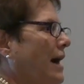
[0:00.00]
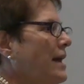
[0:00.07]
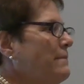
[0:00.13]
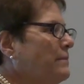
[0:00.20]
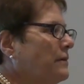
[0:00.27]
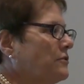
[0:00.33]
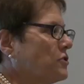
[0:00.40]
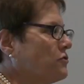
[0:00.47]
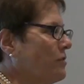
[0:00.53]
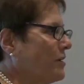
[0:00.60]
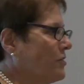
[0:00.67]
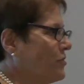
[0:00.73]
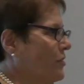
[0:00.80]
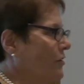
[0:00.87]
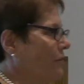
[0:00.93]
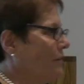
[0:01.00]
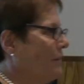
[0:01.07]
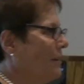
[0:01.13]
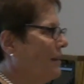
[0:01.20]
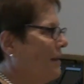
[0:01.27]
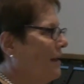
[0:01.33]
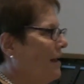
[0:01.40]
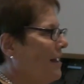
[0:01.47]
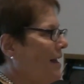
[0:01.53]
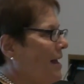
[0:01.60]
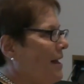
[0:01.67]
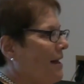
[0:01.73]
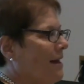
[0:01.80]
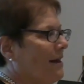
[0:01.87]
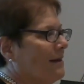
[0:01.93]
type of structure
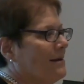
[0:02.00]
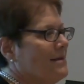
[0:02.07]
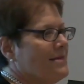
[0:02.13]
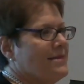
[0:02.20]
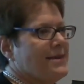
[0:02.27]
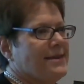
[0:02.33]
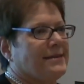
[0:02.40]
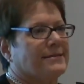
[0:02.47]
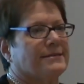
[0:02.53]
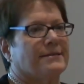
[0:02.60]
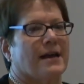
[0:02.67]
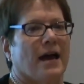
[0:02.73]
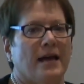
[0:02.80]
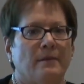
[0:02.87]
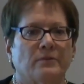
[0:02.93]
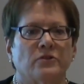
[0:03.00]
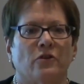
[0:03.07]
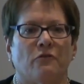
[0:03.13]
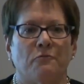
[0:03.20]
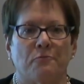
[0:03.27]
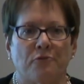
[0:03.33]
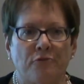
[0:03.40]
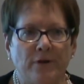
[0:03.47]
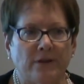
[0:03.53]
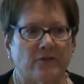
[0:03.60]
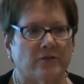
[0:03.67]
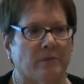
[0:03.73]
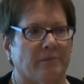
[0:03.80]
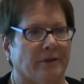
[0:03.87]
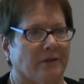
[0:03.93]
and these types of
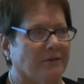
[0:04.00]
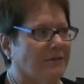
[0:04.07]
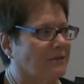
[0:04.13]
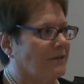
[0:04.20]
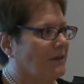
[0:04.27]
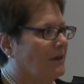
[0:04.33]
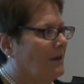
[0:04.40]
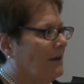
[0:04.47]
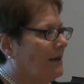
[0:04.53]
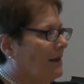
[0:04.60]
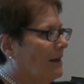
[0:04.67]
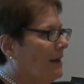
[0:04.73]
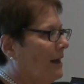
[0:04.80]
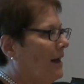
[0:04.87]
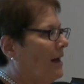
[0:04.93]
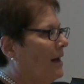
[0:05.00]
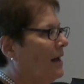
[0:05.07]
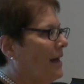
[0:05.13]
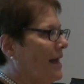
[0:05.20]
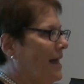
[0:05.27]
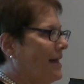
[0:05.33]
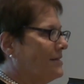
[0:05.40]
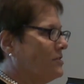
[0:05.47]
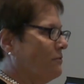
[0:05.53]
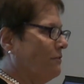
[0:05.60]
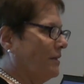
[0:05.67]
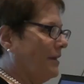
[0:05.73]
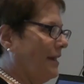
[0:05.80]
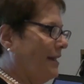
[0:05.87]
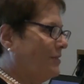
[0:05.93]
principles uh, as
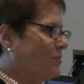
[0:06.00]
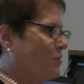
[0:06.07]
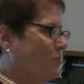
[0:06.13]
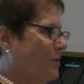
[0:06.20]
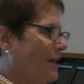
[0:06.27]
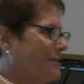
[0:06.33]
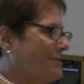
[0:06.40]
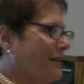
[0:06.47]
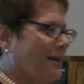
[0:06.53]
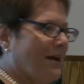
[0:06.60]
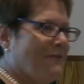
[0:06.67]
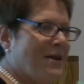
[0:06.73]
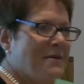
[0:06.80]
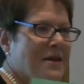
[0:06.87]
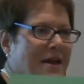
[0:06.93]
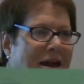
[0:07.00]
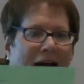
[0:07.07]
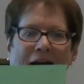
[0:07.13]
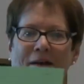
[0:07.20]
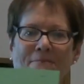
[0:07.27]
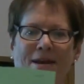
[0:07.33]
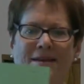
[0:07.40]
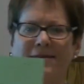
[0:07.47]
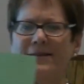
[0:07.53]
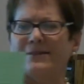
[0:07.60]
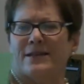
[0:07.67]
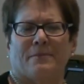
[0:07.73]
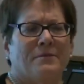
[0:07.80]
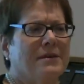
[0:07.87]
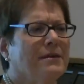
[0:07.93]
it relates to an essay. Now, I, I made
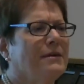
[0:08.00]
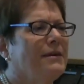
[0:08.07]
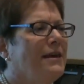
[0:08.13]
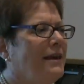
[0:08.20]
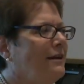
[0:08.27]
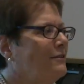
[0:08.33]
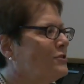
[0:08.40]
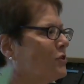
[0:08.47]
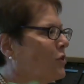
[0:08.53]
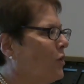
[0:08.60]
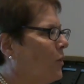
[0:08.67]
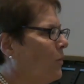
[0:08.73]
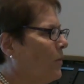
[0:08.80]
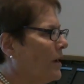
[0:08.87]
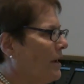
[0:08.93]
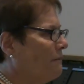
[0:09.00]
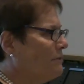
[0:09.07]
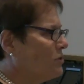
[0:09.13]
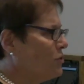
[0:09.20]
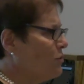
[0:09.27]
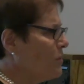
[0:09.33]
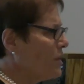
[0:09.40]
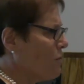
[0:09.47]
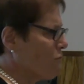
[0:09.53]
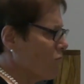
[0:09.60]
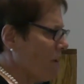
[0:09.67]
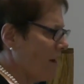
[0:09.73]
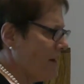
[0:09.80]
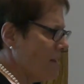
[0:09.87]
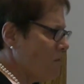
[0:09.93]
this up years ago when I was doing
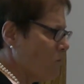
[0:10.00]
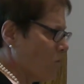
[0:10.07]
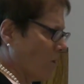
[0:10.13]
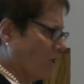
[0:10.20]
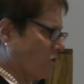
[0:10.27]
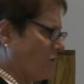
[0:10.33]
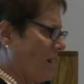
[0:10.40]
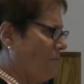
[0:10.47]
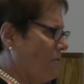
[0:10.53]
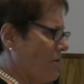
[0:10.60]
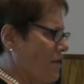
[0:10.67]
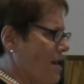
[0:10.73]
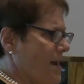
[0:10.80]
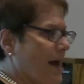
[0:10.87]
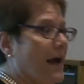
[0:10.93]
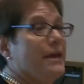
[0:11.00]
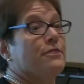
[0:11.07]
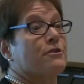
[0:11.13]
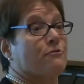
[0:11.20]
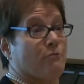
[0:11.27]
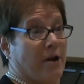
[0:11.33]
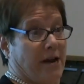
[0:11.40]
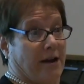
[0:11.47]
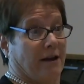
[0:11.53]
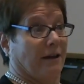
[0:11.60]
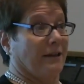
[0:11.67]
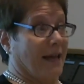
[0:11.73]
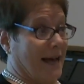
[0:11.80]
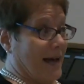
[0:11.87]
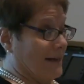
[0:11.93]
a writing workshop with a ninth
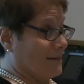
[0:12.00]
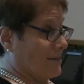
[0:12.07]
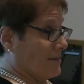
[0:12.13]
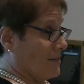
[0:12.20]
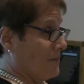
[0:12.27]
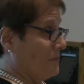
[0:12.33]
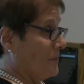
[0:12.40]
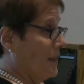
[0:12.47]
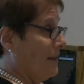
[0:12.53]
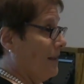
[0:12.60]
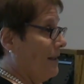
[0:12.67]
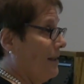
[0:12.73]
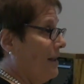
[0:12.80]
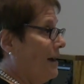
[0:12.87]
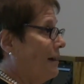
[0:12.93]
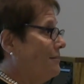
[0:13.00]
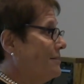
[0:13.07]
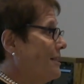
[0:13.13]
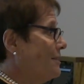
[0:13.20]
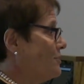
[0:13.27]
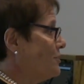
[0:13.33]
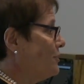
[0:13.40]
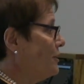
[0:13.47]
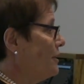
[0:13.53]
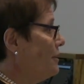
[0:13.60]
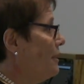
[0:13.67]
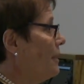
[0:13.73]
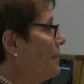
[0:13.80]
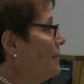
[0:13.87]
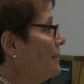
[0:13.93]
grade class. I was
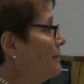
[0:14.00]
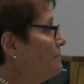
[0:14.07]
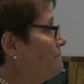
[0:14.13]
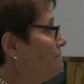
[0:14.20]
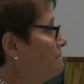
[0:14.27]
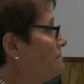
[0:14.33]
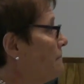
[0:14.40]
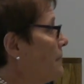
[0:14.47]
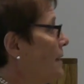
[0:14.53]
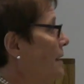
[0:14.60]
actually um,